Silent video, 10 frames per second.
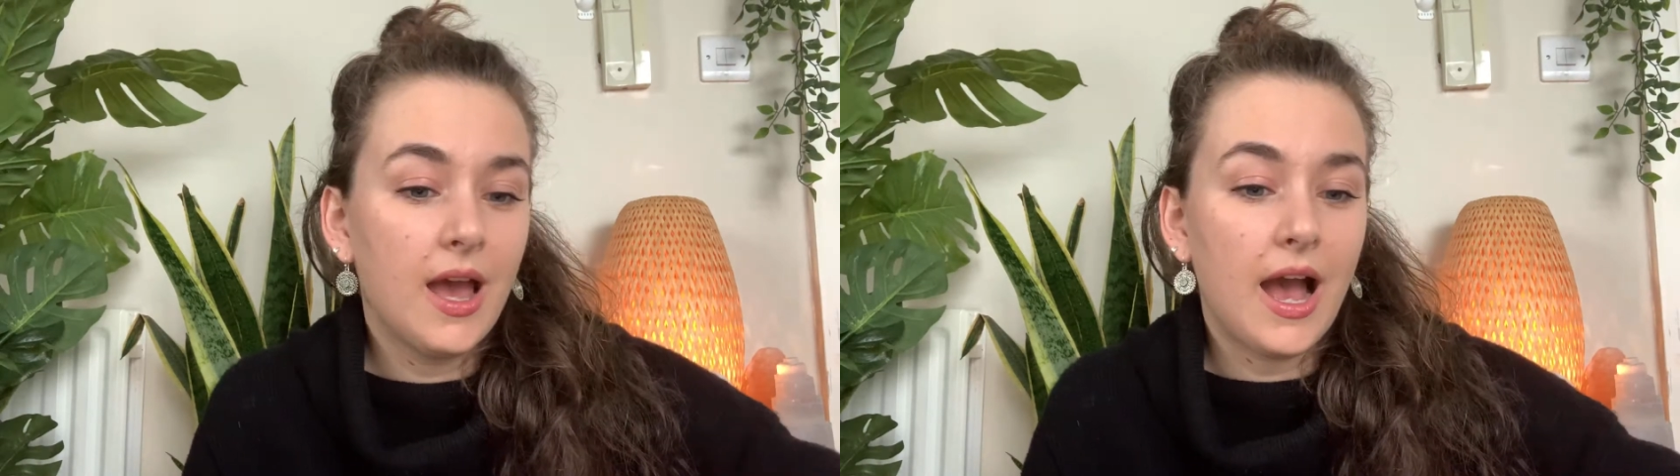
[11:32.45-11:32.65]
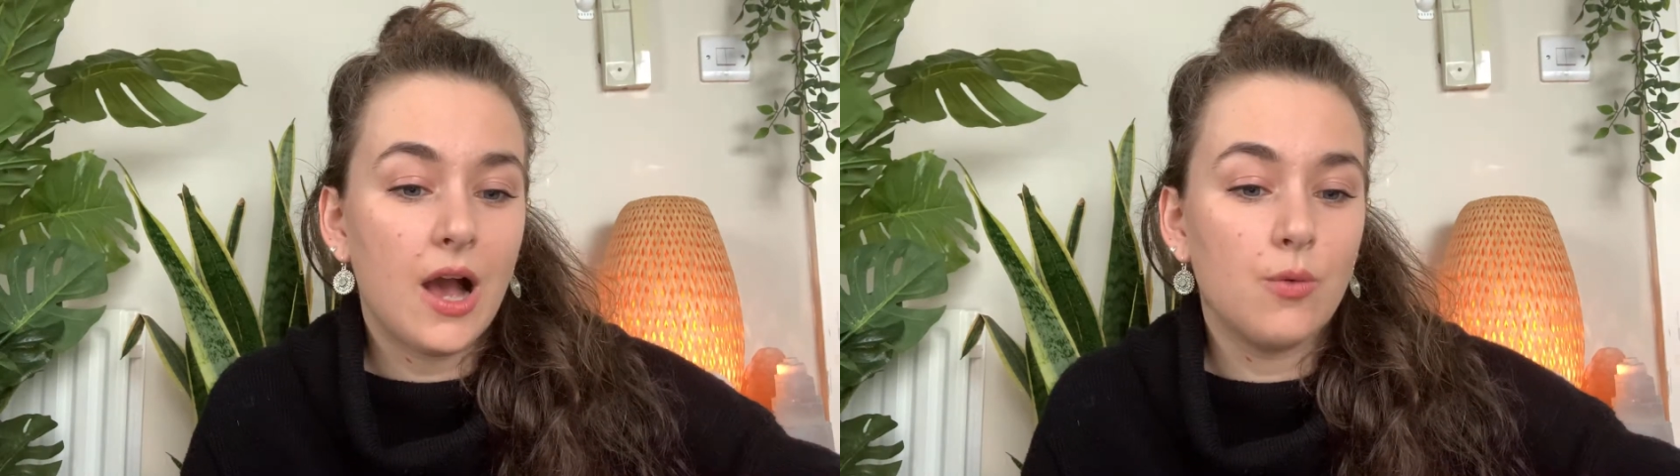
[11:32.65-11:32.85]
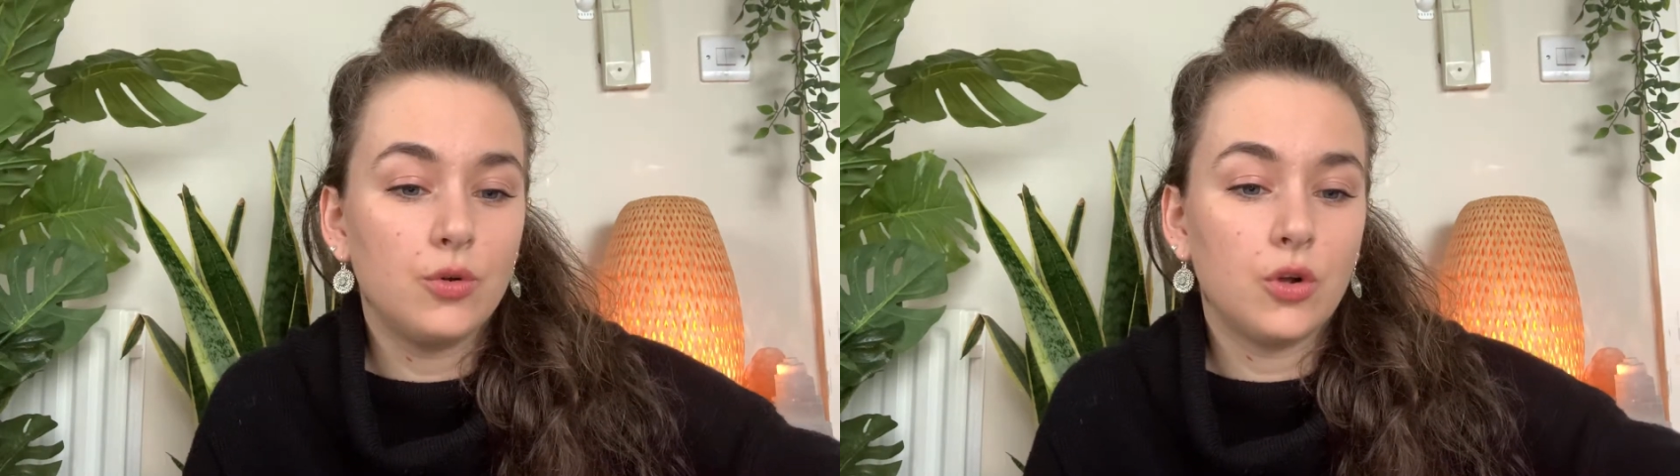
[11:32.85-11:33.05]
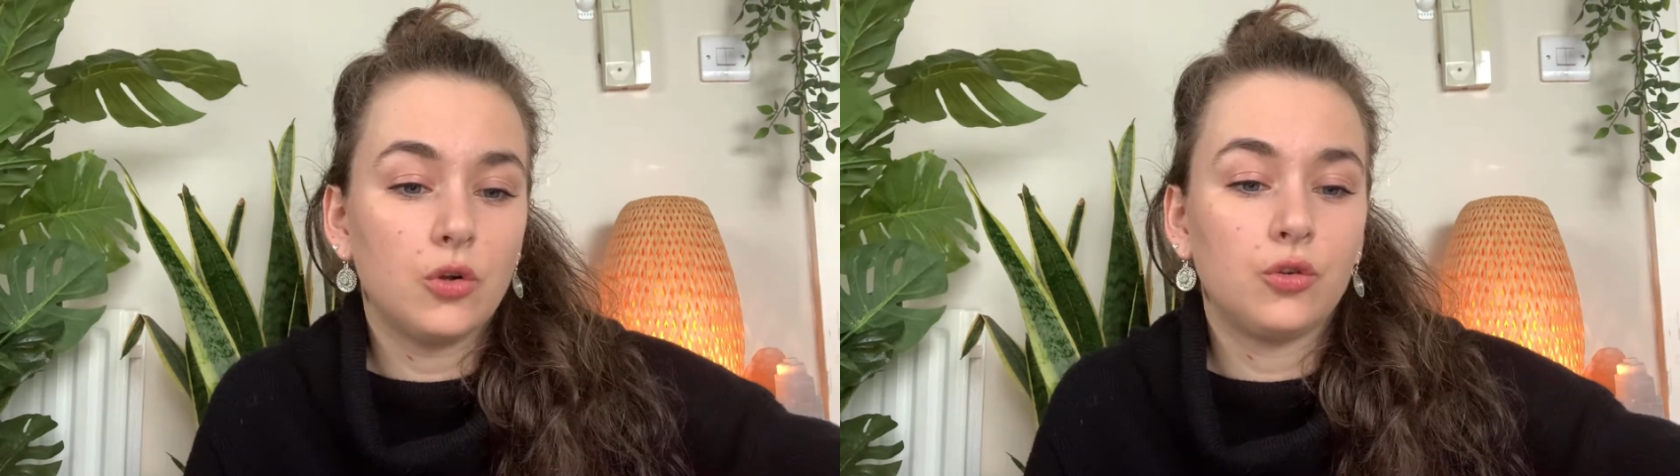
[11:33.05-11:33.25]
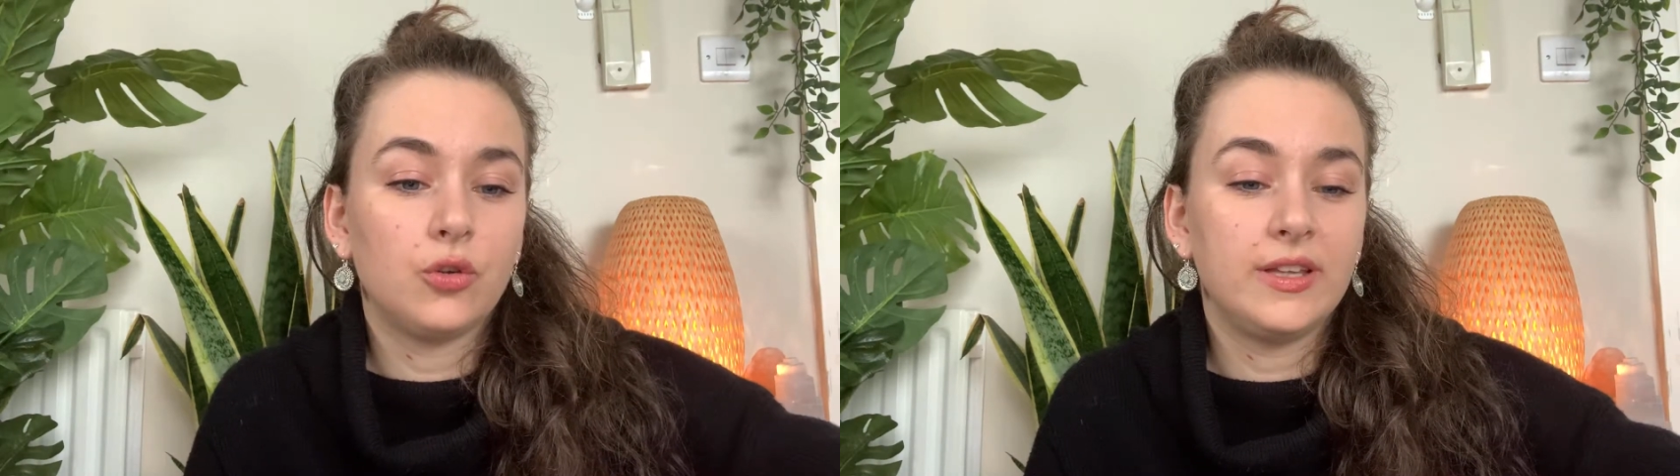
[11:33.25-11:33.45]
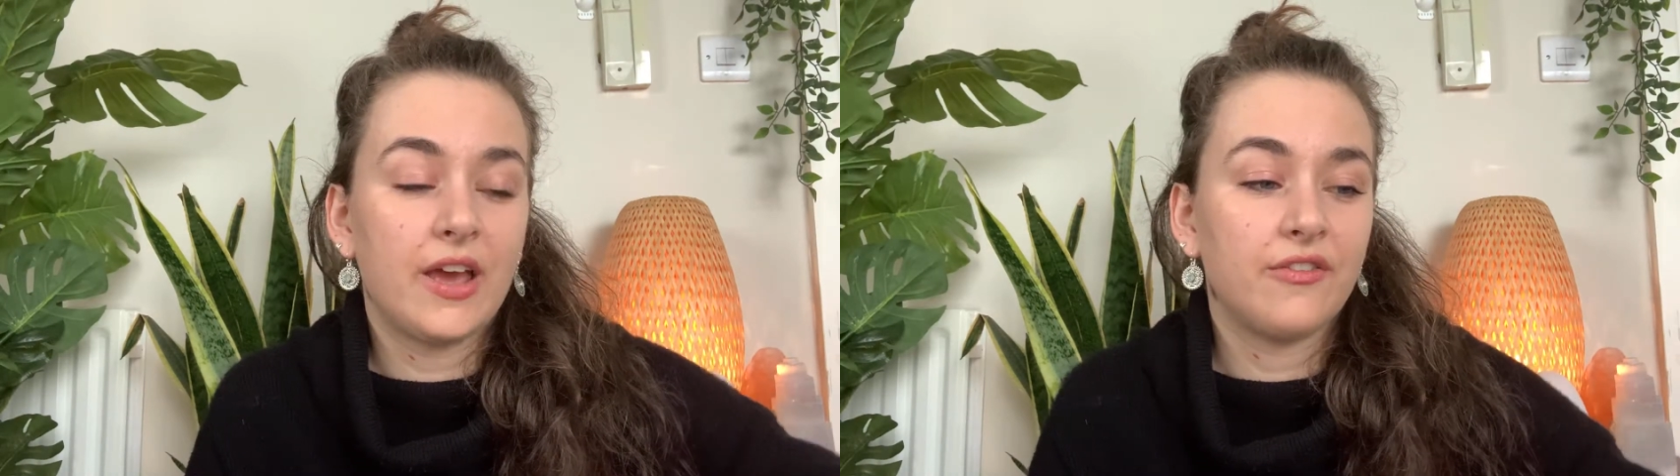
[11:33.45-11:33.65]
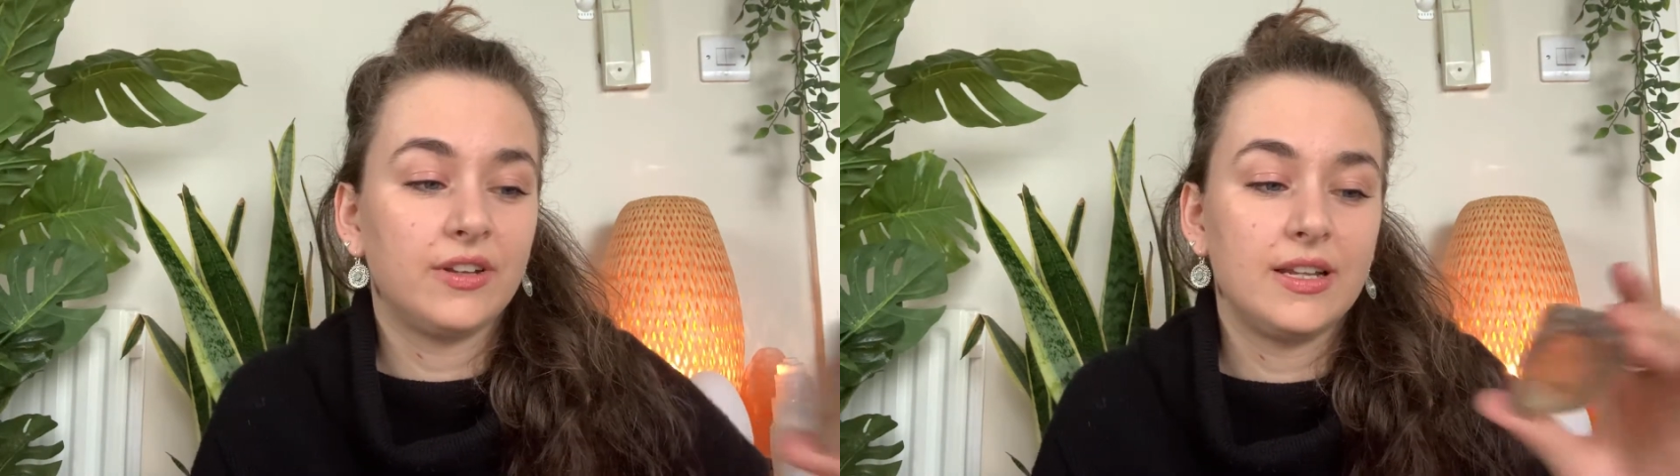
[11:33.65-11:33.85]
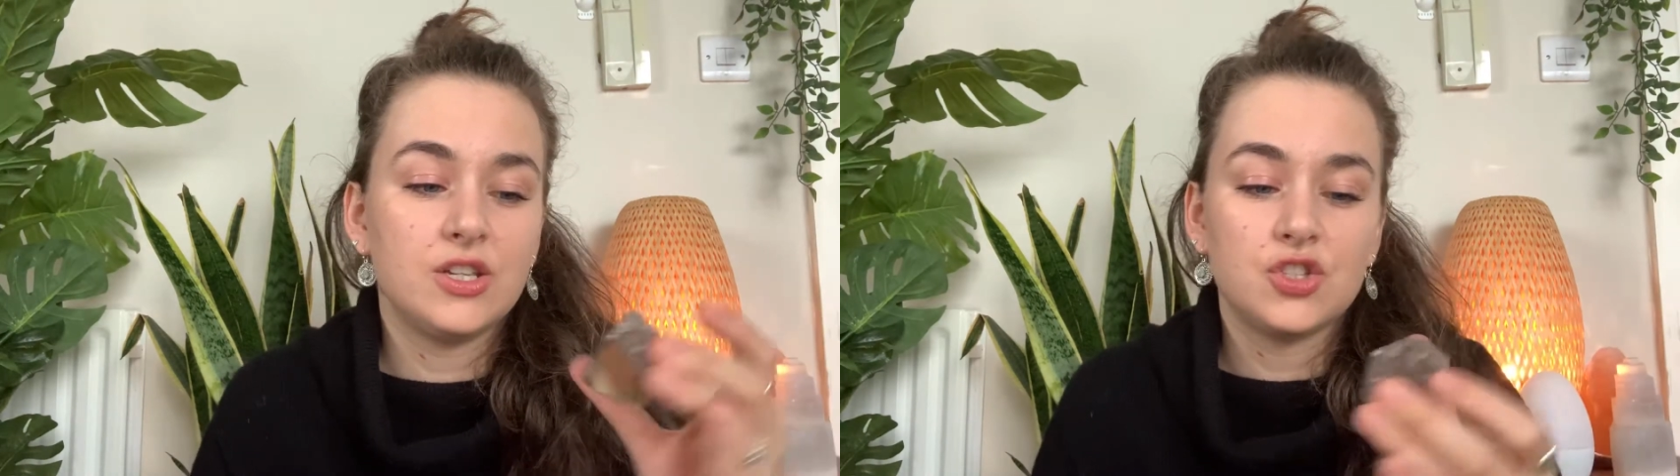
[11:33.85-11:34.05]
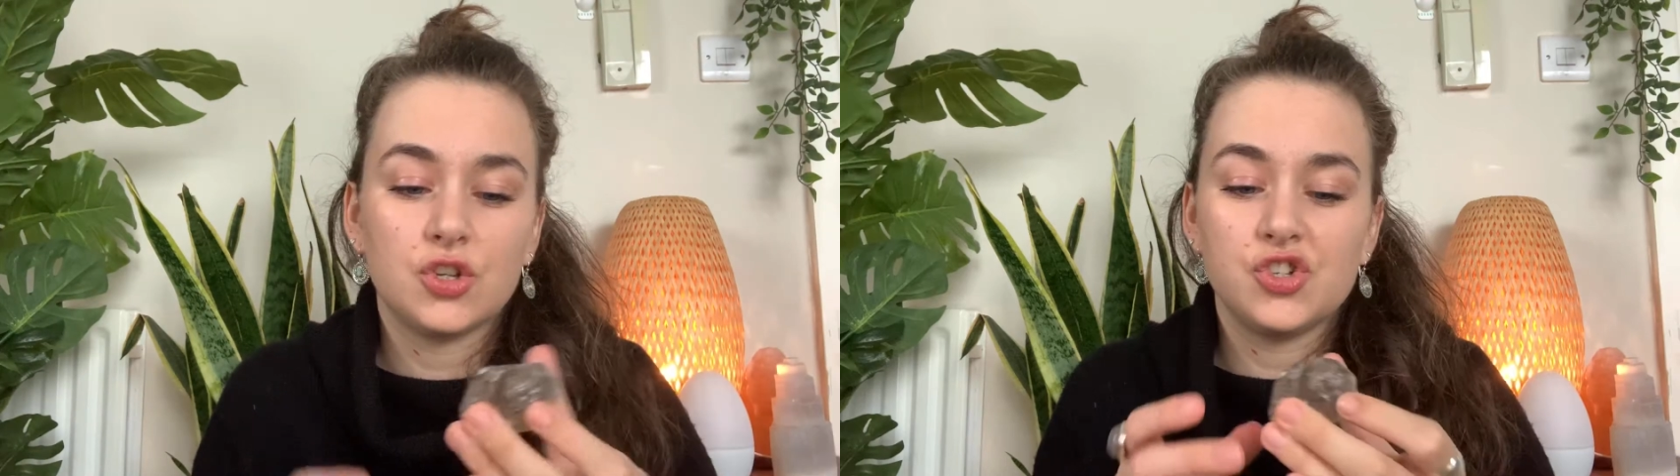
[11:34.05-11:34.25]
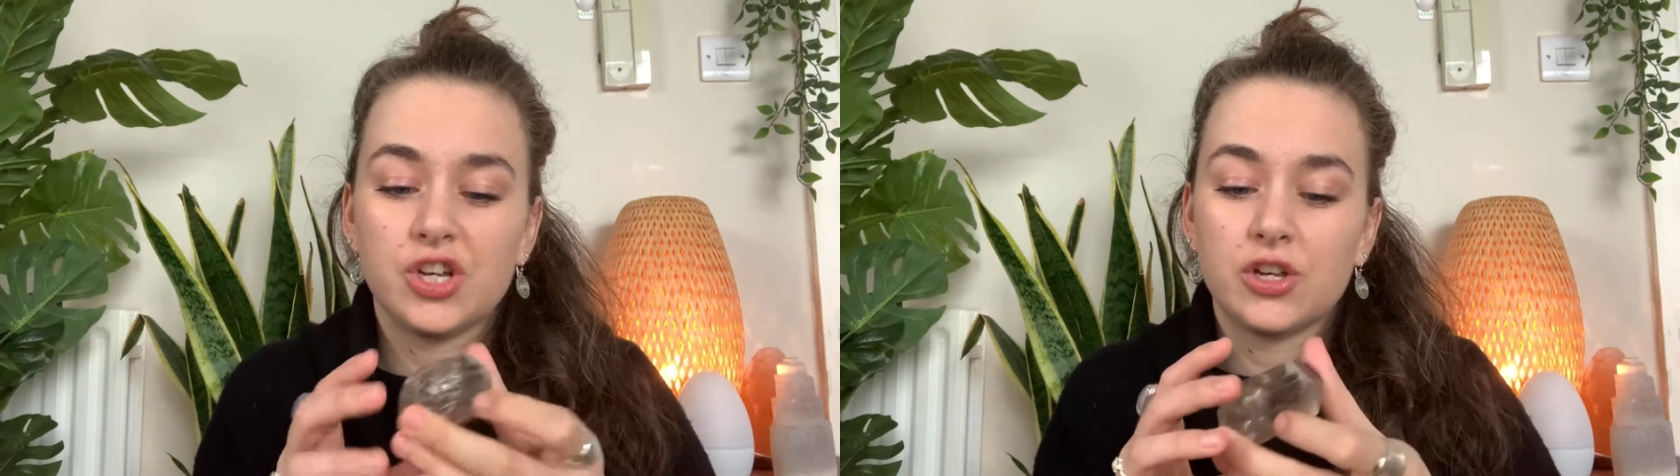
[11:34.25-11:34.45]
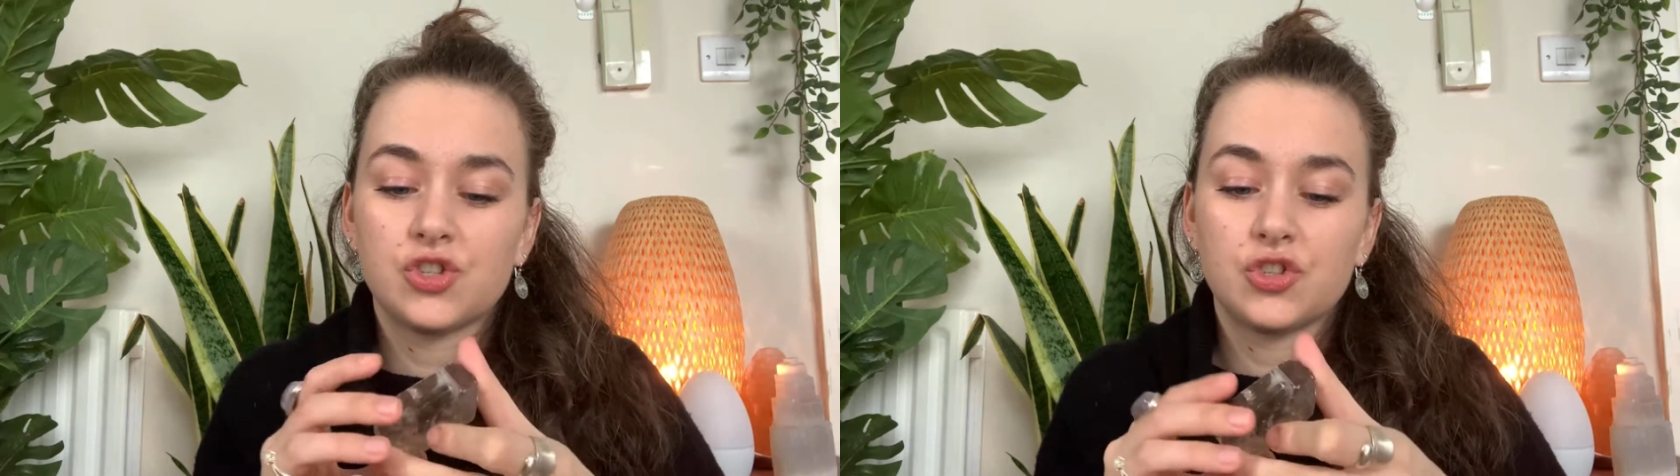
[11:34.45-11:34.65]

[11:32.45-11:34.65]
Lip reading: I would also definitely suggest